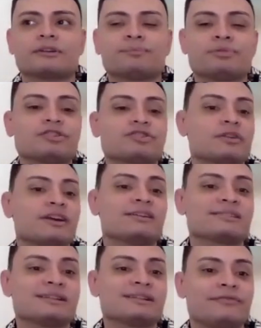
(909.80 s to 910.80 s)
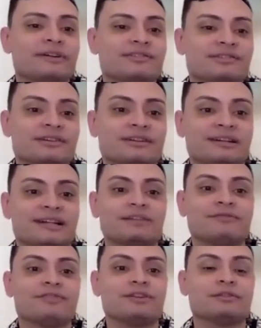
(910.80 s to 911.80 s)
portray yourself in a certain light,
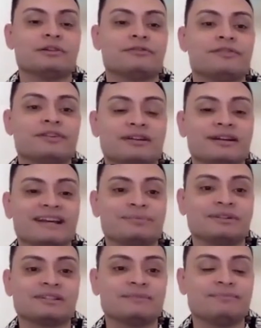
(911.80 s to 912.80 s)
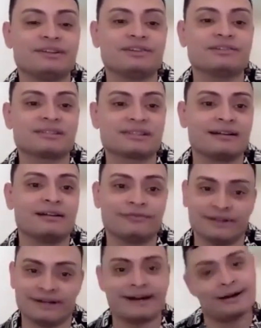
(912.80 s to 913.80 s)
if you're if you're not able to be yourself,
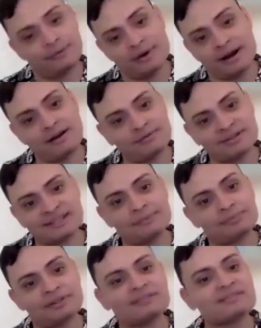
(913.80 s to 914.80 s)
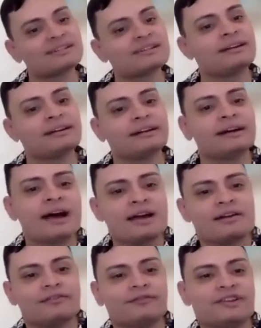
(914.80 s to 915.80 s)
then how how is that person gonna
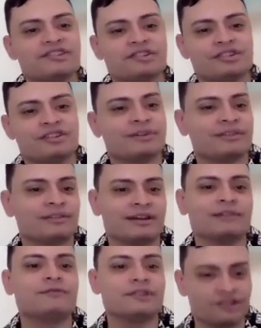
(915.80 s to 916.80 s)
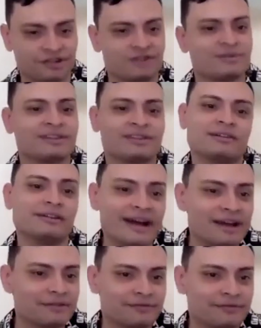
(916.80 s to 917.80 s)
vision you and envision you in their
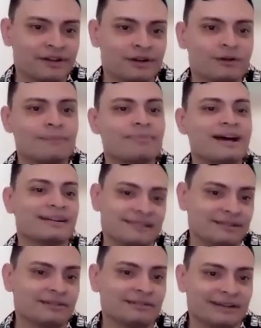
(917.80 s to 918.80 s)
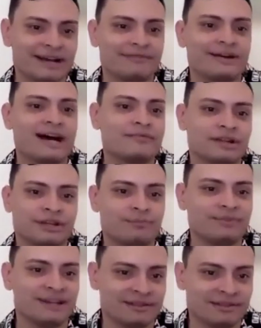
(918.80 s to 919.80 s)
life, you know, impacting their life, having you
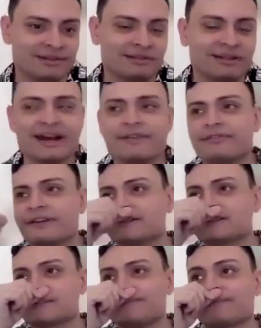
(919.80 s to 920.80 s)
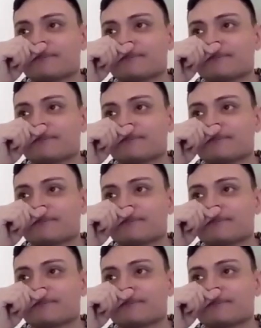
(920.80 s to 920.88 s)
be in their life? It's